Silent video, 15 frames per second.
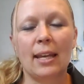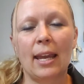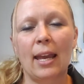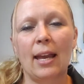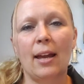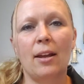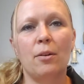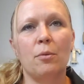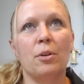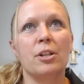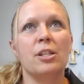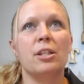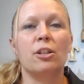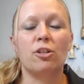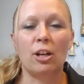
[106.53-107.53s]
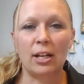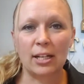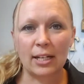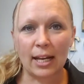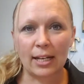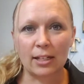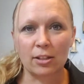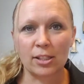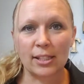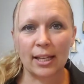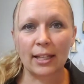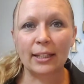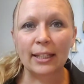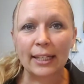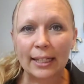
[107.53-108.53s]
and we're still trying to diagnose
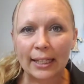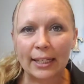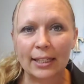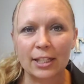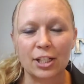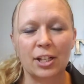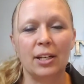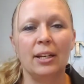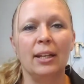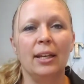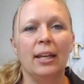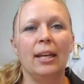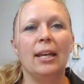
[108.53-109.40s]
that lean condition.